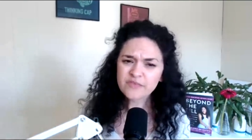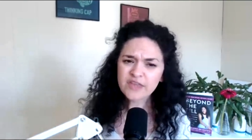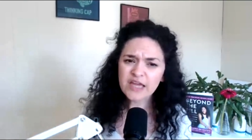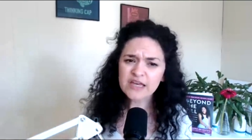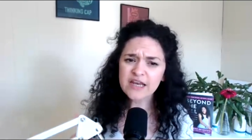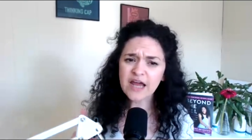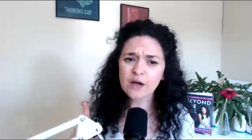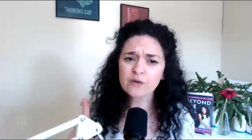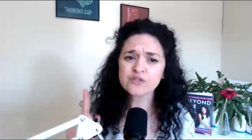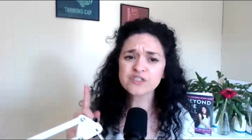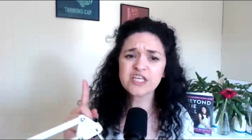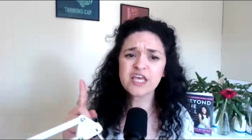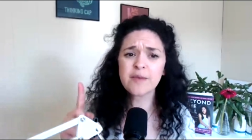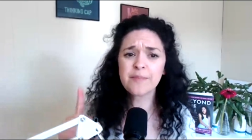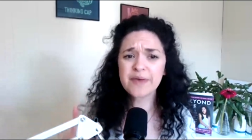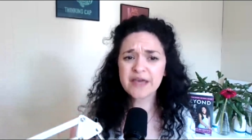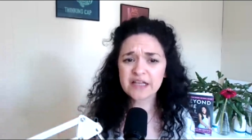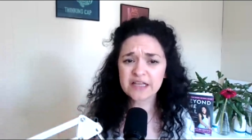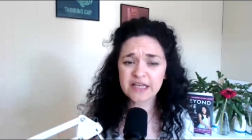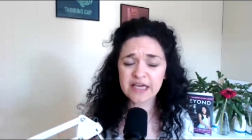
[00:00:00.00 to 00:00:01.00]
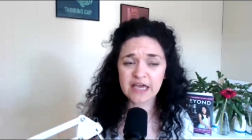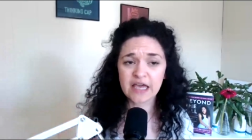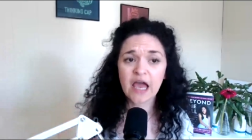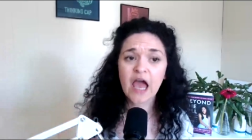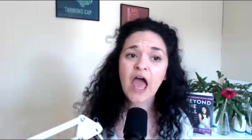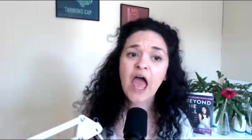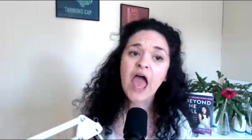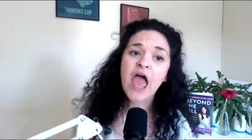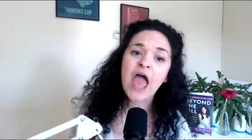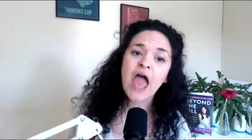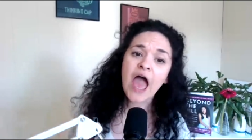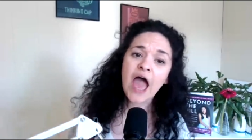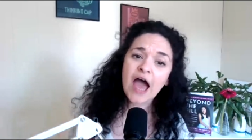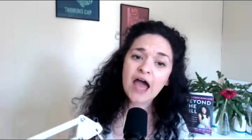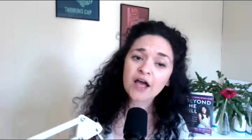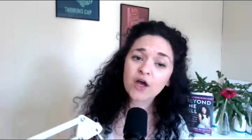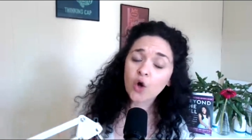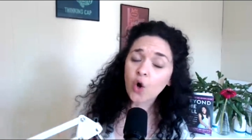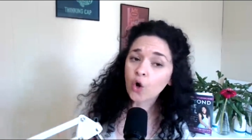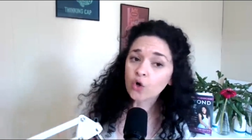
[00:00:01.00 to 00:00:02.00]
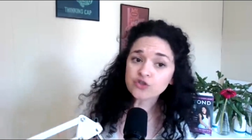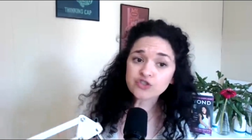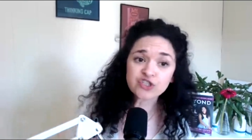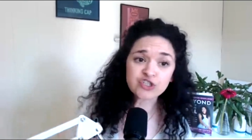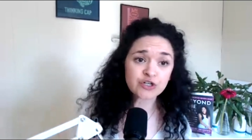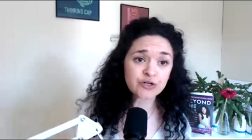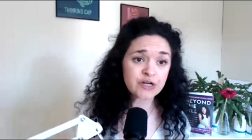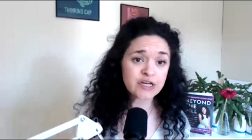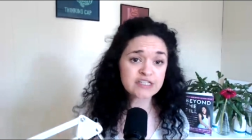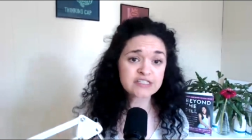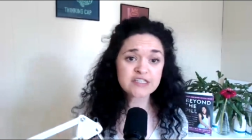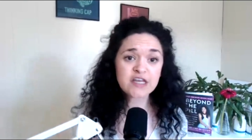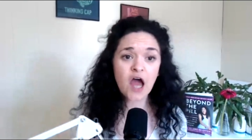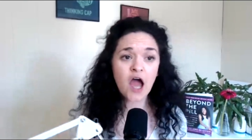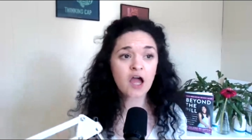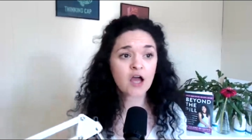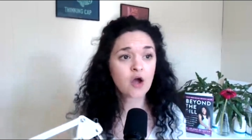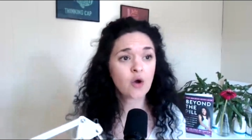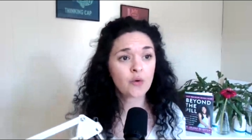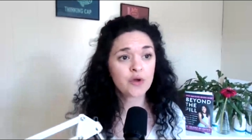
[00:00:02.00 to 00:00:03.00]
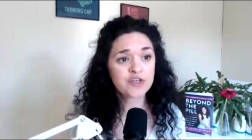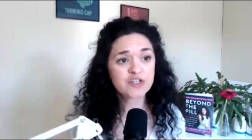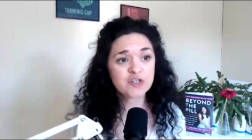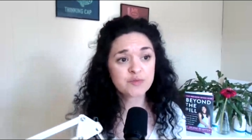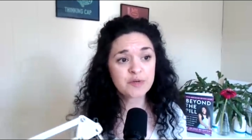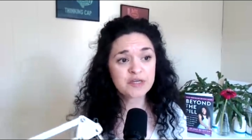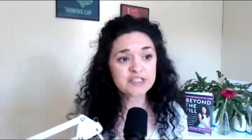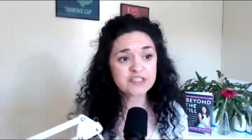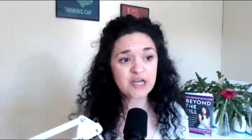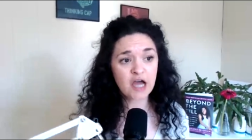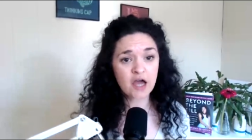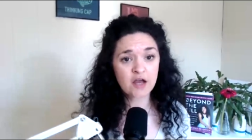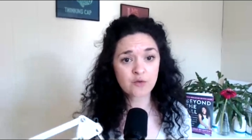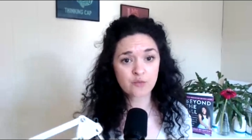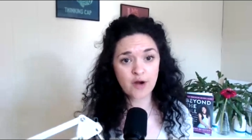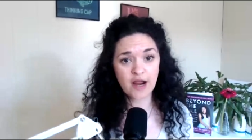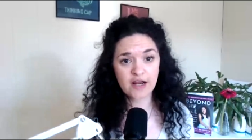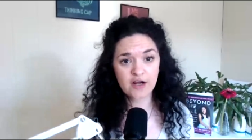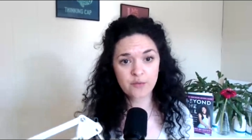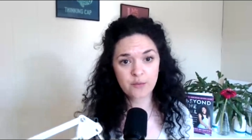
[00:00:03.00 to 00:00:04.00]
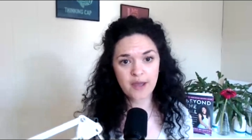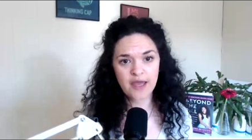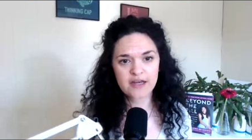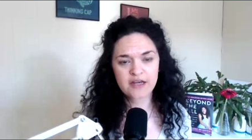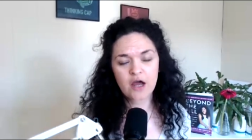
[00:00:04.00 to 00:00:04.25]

Now, typically, a culture is not going to be done right away.